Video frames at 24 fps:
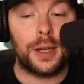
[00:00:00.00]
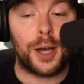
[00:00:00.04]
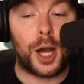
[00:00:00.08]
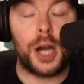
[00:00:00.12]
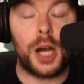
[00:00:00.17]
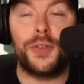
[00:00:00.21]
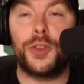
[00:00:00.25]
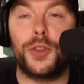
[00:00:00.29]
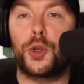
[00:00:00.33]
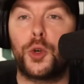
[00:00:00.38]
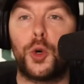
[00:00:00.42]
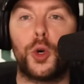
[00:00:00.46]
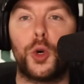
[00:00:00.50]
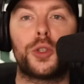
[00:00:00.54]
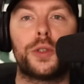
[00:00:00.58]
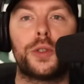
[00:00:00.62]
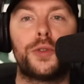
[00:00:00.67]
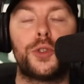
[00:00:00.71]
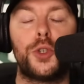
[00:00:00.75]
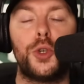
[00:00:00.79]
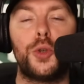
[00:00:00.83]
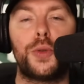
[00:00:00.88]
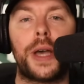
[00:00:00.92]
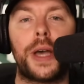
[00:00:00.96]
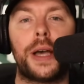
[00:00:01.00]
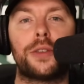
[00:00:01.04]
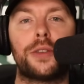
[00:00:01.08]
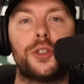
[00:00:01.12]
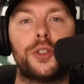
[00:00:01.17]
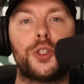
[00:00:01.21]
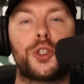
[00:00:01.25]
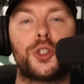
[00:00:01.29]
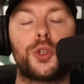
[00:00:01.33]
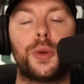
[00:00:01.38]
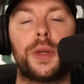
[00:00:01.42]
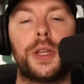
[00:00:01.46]
over the course of two
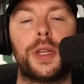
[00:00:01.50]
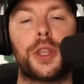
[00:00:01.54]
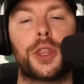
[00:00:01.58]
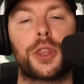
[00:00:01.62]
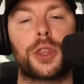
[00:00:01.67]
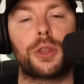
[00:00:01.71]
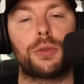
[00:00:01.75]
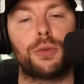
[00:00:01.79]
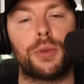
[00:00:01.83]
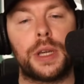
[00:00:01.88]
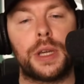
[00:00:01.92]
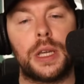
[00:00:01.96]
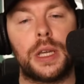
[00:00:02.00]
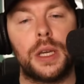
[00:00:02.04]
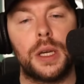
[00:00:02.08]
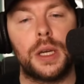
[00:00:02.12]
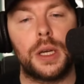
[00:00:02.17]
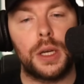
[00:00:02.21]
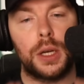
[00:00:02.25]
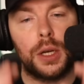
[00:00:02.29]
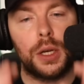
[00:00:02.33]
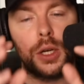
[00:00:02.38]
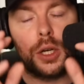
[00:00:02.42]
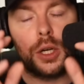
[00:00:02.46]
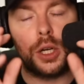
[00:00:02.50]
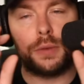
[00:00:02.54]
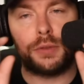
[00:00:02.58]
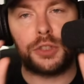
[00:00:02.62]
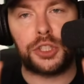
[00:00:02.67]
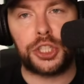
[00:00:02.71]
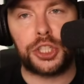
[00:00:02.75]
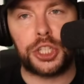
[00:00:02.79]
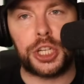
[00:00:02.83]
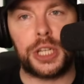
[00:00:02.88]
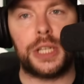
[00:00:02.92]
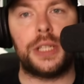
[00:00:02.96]
thousand twenty-three of
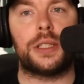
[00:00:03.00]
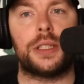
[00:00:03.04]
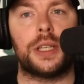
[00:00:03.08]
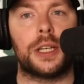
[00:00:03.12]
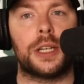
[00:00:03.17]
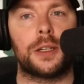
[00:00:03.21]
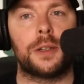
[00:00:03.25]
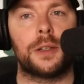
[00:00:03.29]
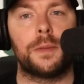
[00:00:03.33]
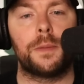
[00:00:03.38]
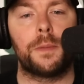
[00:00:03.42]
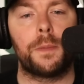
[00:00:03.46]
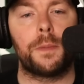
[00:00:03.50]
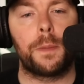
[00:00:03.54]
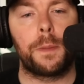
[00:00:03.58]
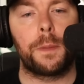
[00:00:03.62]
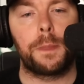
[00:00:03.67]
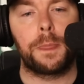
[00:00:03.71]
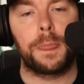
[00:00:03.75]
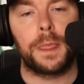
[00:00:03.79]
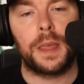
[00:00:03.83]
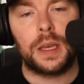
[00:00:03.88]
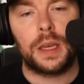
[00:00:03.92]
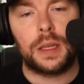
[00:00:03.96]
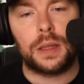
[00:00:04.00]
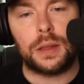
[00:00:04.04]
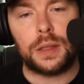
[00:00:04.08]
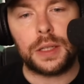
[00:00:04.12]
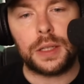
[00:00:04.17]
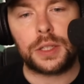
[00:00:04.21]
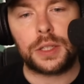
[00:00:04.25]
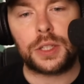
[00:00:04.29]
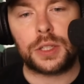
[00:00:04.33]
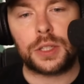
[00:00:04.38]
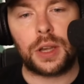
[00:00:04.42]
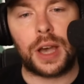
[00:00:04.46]
cheating.
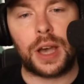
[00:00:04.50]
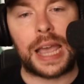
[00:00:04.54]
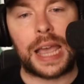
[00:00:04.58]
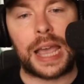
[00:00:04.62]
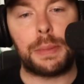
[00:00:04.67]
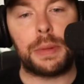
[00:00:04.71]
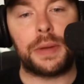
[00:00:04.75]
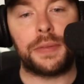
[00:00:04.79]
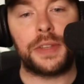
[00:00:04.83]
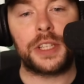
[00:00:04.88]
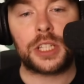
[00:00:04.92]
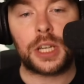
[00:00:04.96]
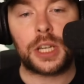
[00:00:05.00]
This time, and this